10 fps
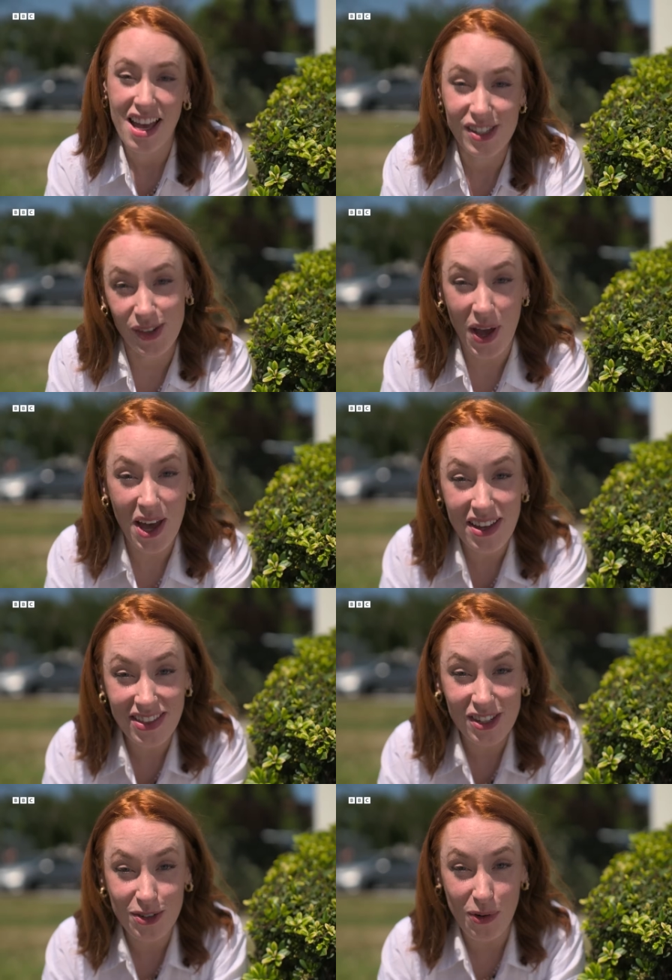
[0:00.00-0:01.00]
So I heard
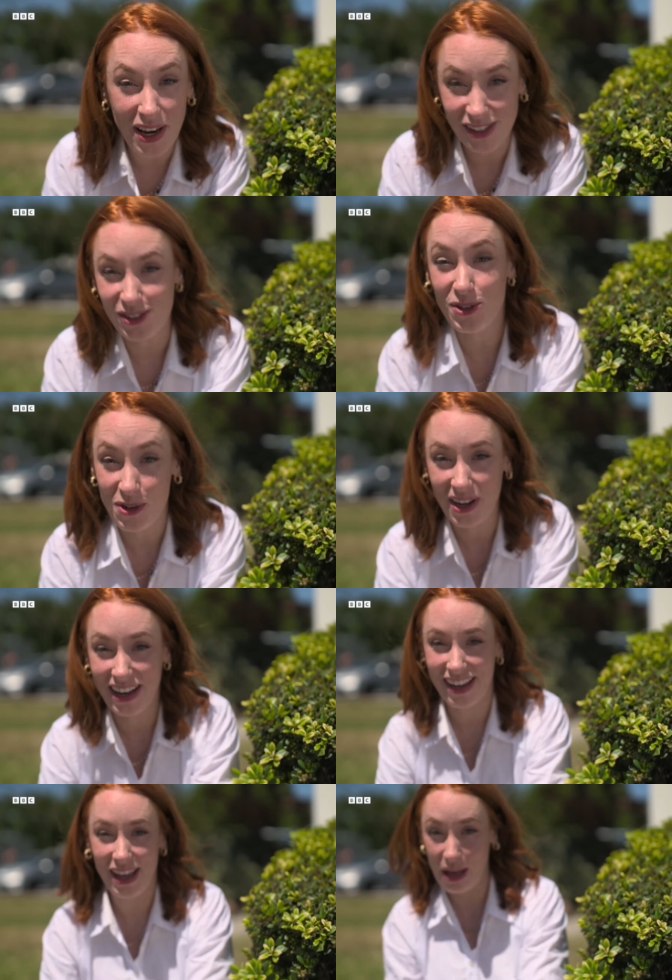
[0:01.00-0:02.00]
this great
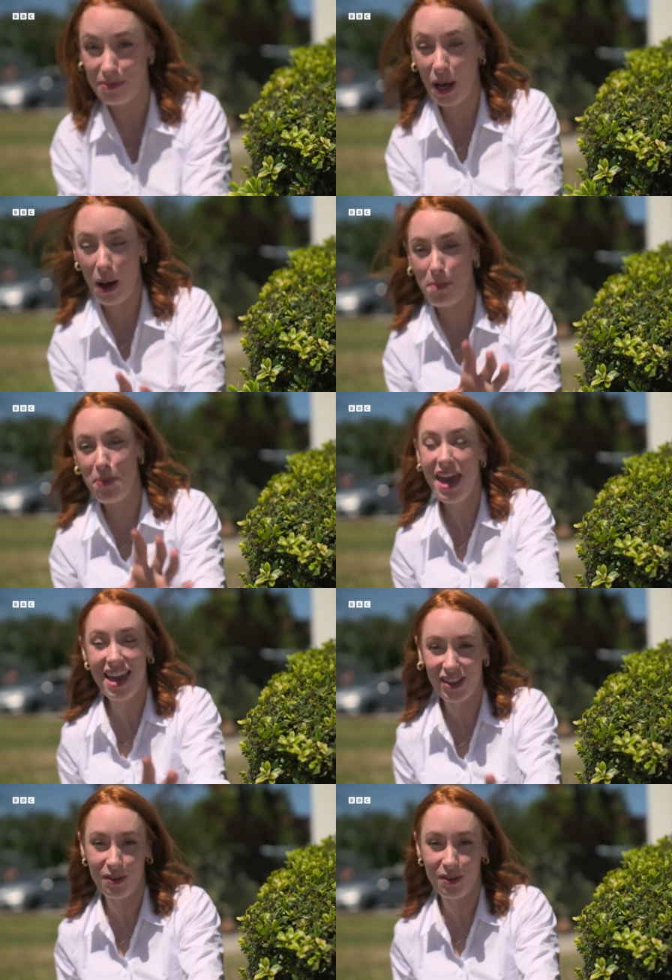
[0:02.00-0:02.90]
story about a pig